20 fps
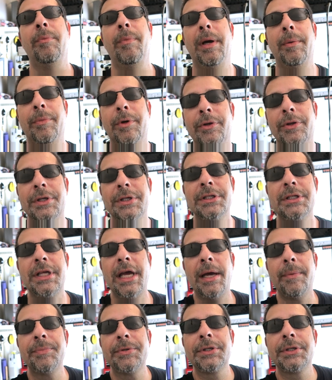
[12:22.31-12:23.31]
remember the
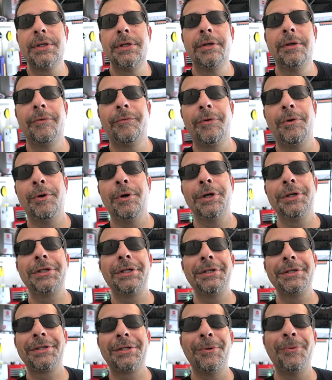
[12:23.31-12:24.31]
steps, of
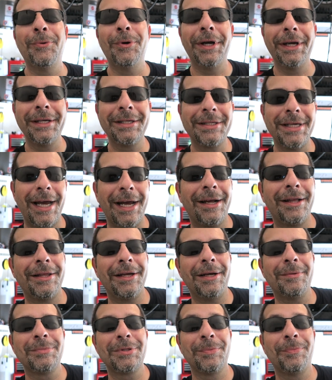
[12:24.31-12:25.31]
course, as to what
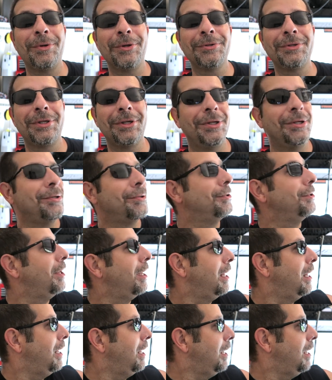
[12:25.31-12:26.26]
exactly I'm supposed to do.